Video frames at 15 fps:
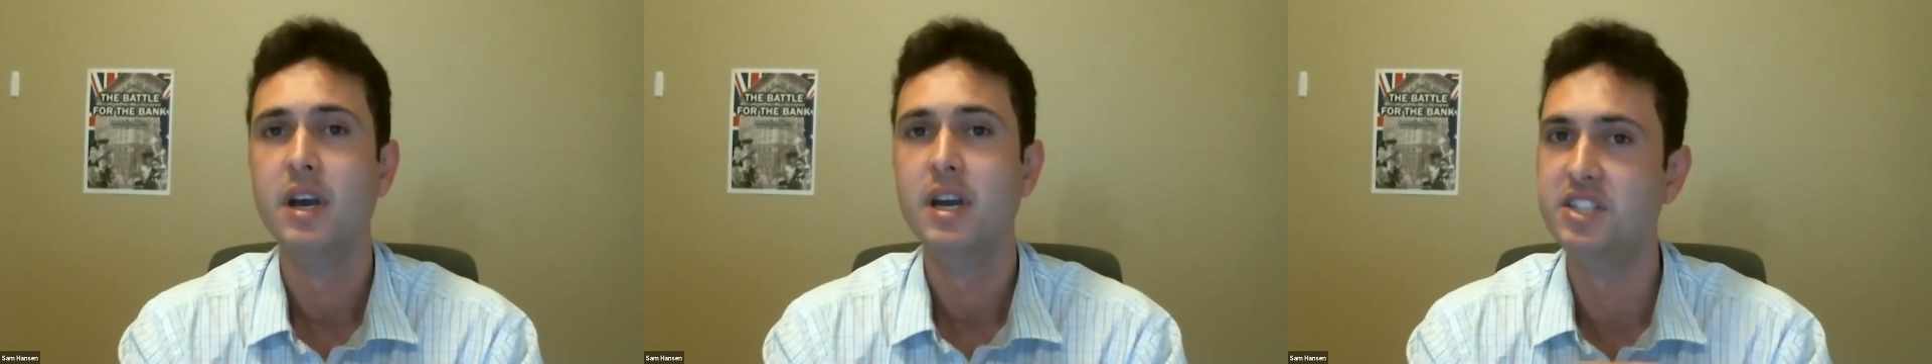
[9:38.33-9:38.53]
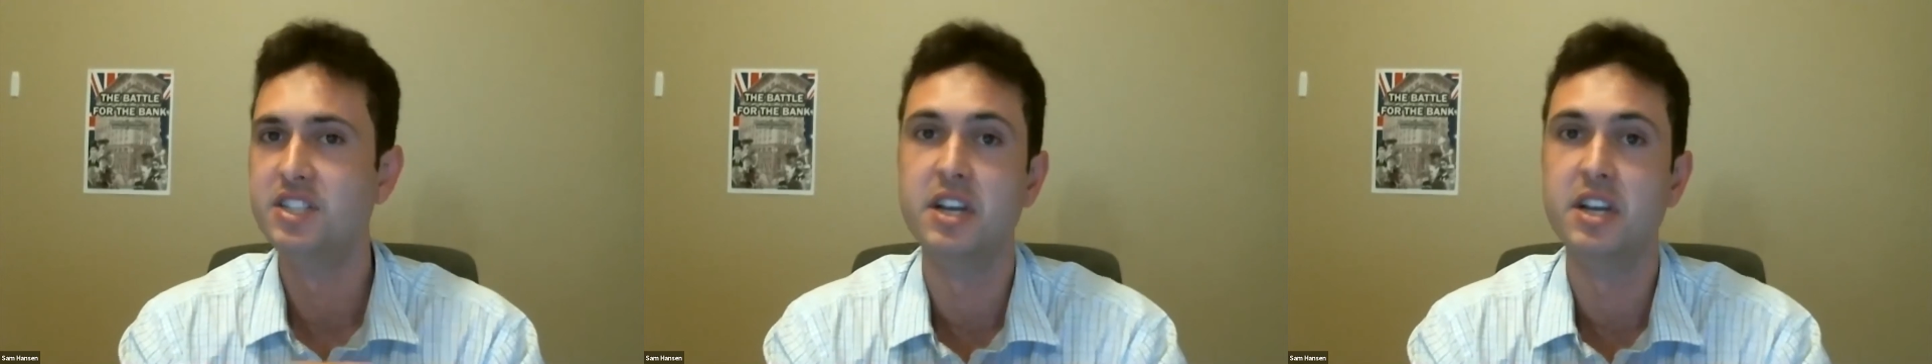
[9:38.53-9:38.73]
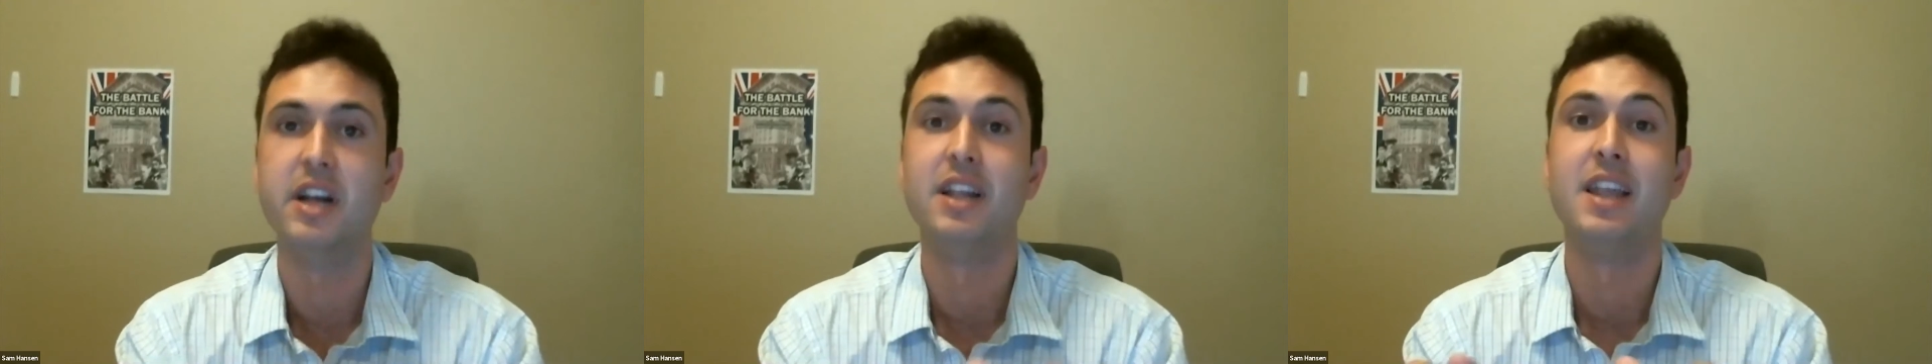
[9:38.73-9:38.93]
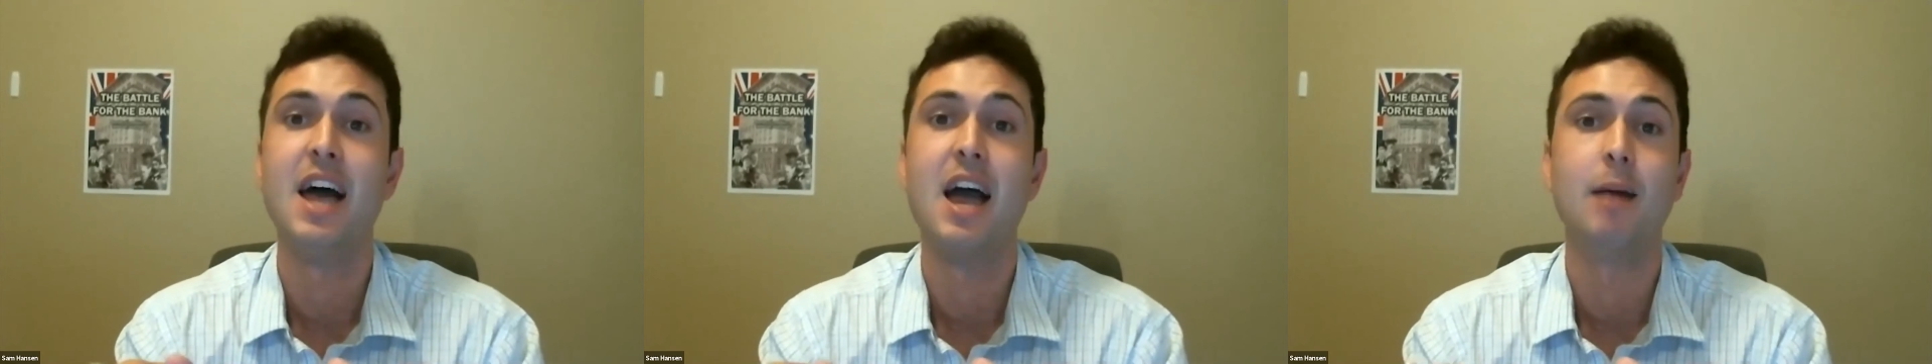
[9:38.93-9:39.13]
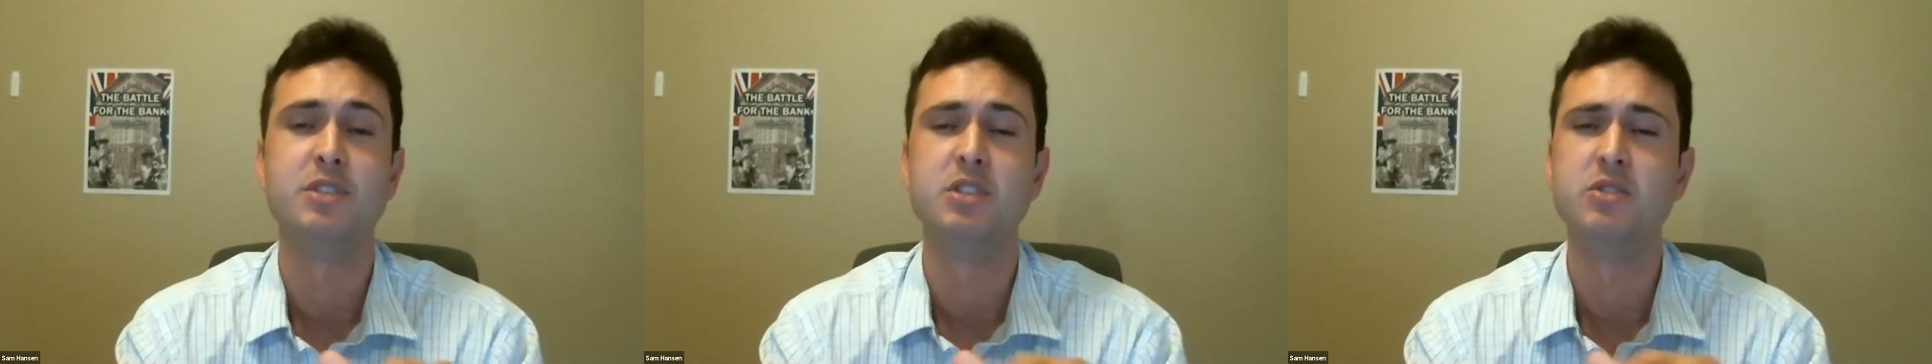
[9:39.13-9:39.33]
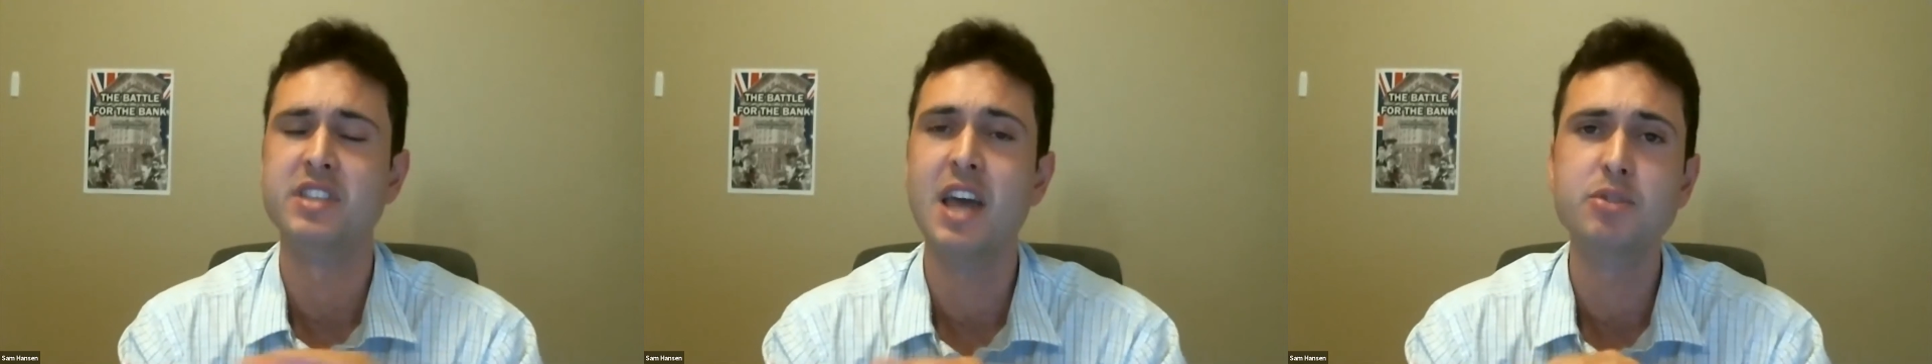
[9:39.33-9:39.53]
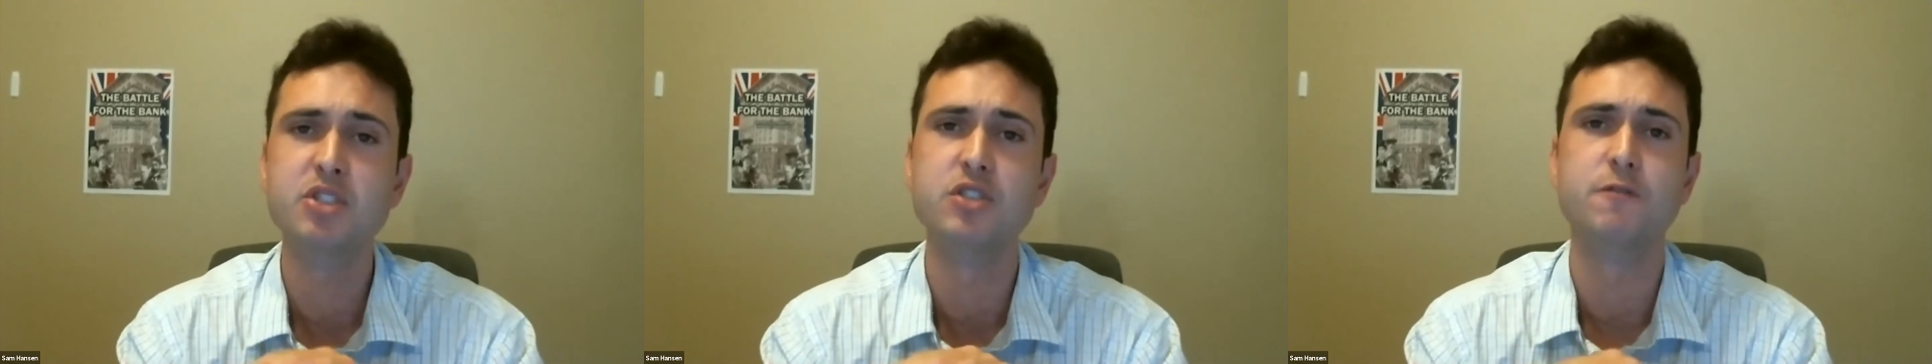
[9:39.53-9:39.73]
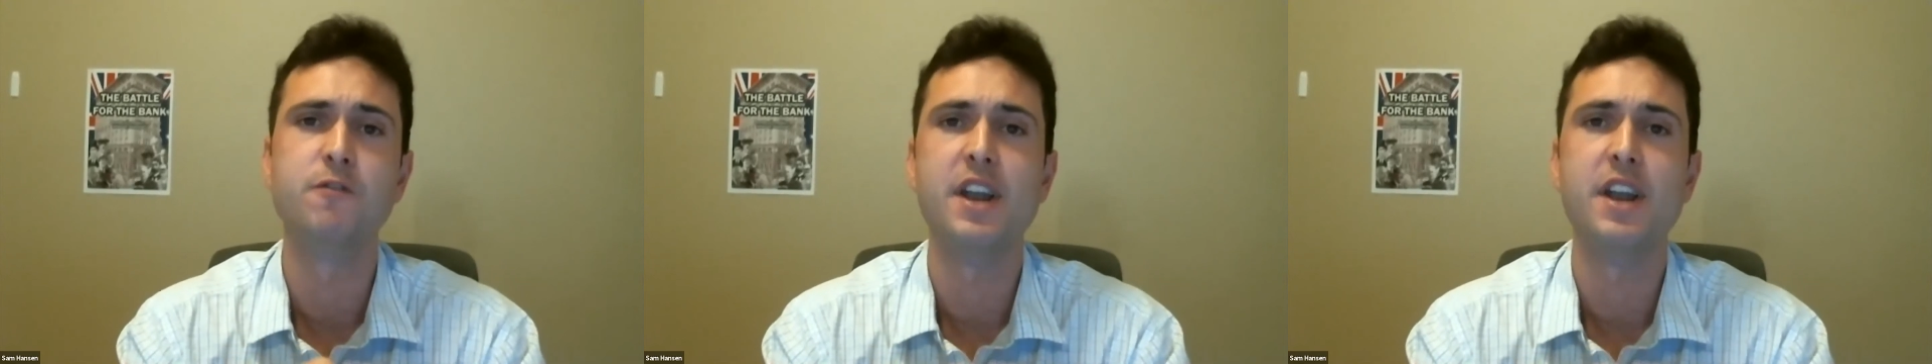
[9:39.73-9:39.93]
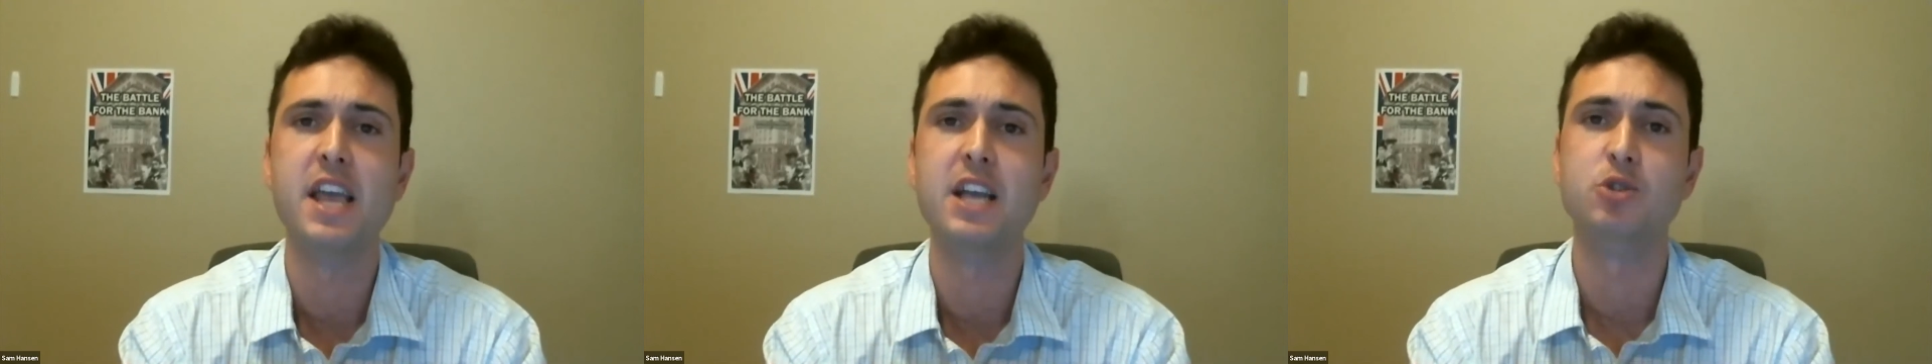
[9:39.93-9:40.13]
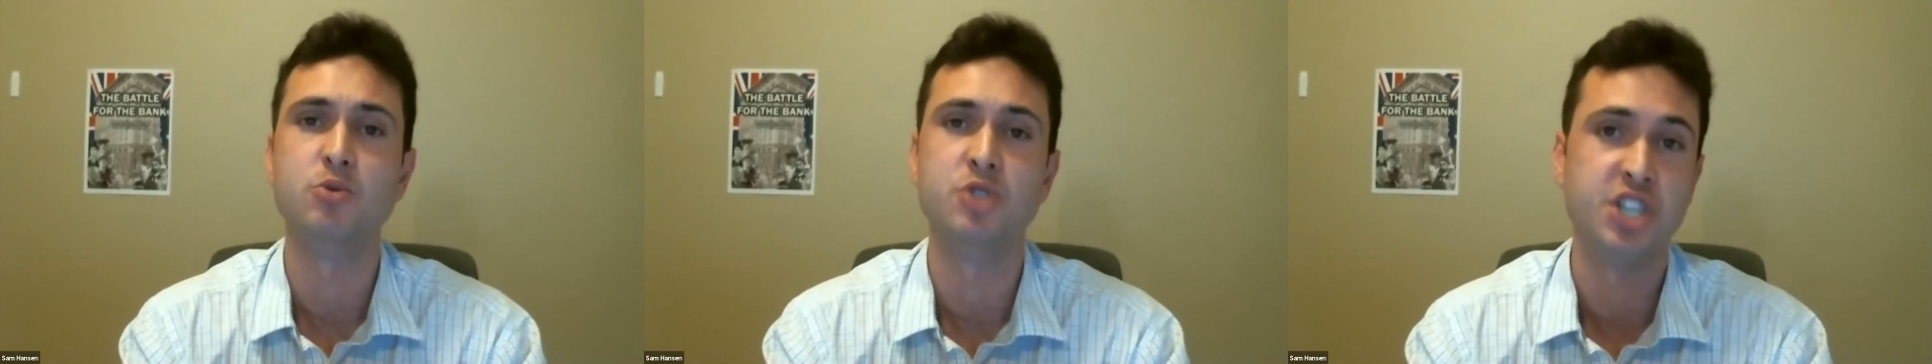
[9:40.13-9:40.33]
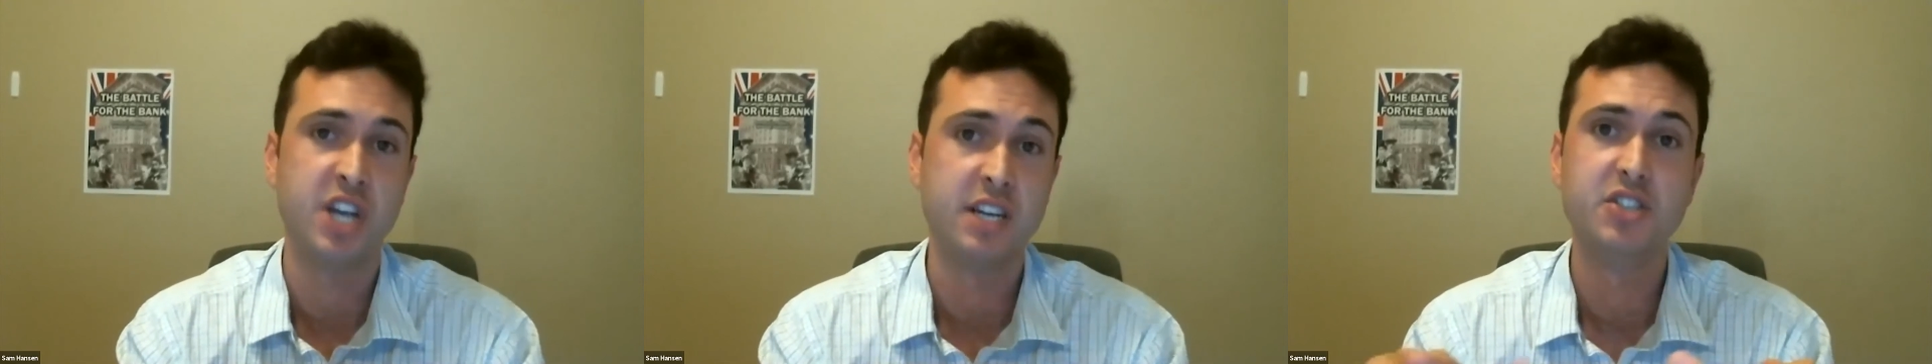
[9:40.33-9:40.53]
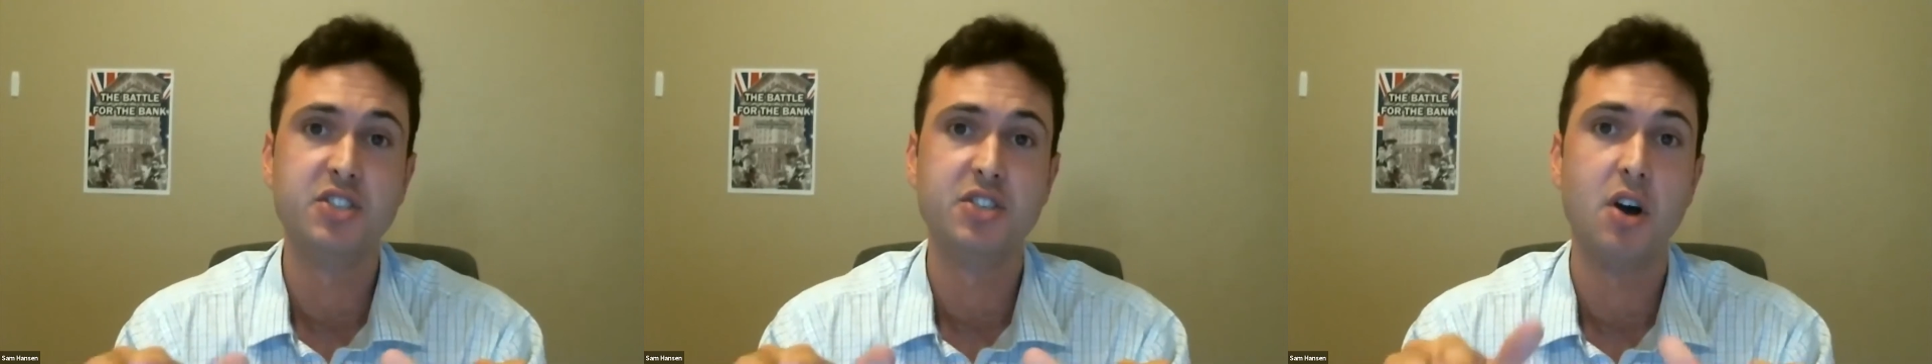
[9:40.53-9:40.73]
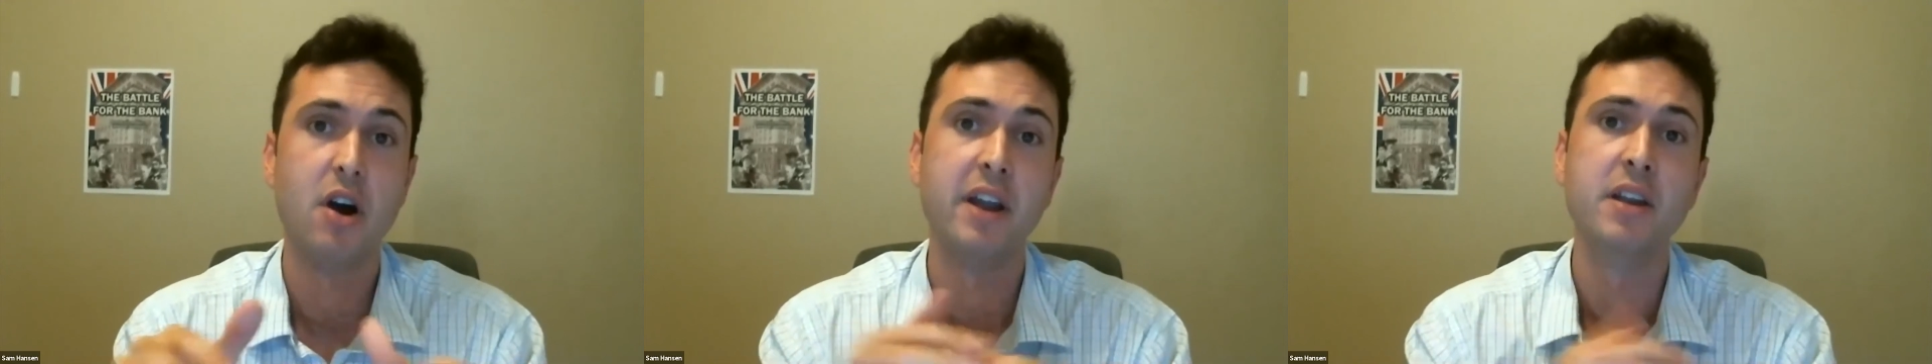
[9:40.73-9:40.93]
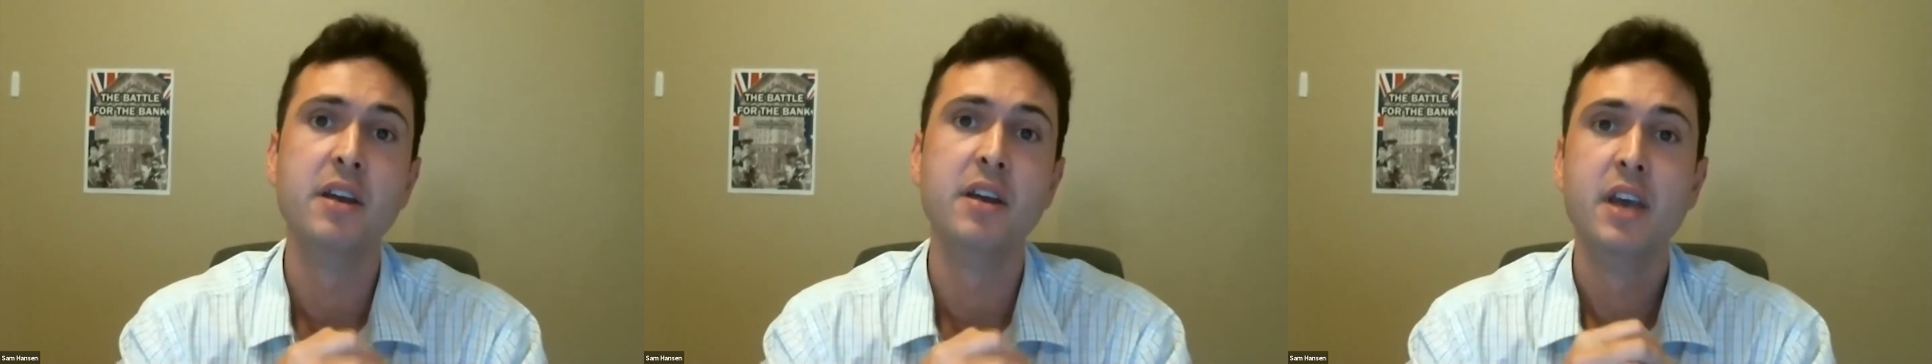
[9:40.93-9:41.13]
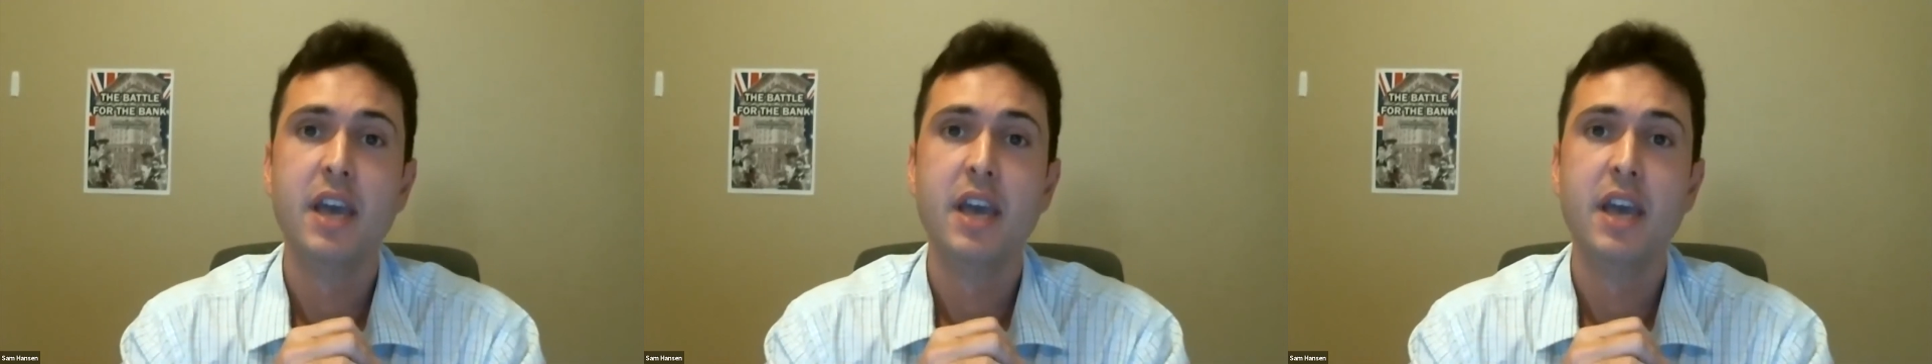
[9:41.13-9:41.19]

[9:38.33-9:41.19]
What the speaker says: didn't collapse. It was an absolute financial genocide